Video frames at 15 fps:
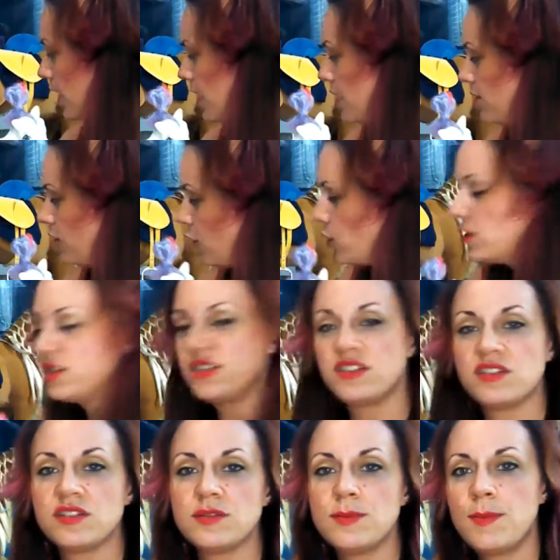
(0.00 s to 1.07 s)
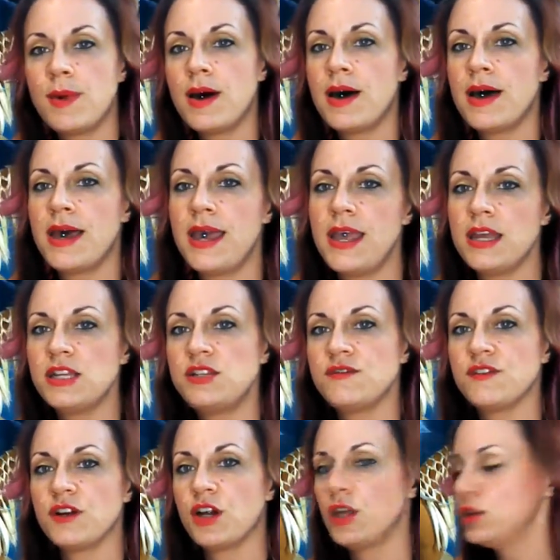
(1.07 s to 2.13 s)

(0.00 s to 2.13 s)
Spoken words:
And of course, my different